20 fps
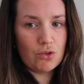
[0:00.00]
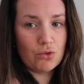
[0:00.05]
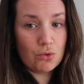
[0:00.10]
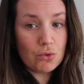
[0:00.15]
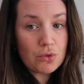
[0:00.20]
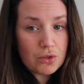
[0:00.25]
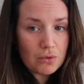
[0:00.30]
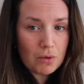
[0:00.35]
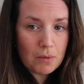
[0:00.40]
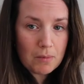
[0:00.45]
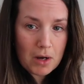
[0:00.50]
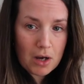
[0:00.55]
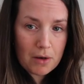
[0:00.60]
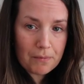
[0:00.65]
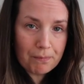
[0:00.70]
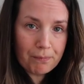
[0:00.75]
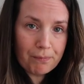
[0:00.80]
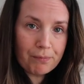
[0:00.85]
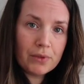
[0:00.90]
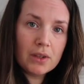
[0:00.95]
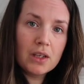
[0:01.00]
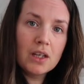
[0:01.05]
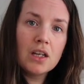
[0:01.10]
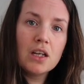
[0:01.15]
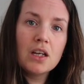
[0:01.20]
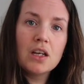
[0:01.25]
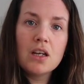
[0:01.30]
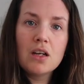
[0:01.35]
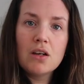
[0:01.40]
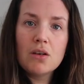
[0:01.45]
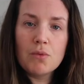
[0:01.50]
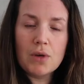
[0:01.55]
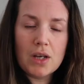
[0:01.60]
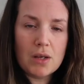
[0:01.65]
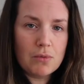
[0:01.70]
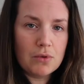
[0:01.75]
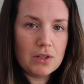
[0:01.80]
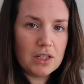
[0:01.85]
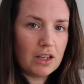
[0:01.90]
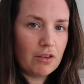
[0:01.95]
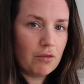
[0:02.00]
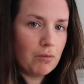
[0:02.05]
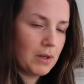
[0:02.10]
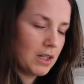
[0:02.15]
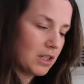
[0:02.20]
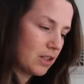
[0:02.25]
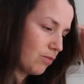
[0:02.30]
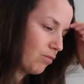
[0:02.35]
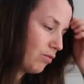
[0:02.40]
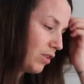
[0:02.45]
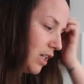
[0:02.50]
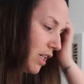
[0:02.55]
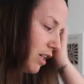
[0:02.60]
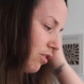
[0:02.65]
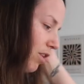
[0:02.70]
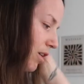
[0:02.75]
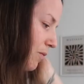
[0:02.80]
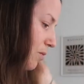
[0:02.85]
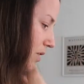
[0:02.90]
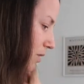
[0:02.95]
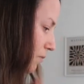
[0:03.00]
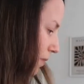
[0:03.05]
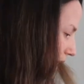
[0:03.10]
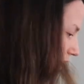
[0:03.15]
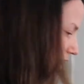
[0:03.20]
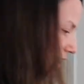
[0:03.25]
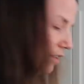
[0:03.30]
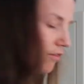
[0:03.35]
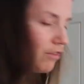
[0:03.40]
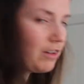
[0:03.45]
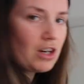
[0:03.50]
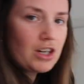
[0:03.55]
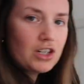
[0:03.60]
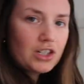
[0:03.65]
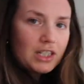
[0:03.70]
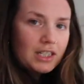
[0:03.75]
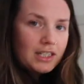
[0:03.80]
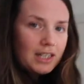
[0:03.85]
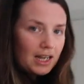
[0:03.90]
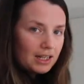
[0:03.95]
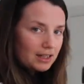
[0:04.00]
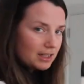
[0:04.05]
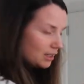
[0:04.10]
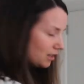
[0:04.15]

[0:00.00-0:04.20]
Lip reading: who's also a mum, were able to give me some really great perspective. I just need to hang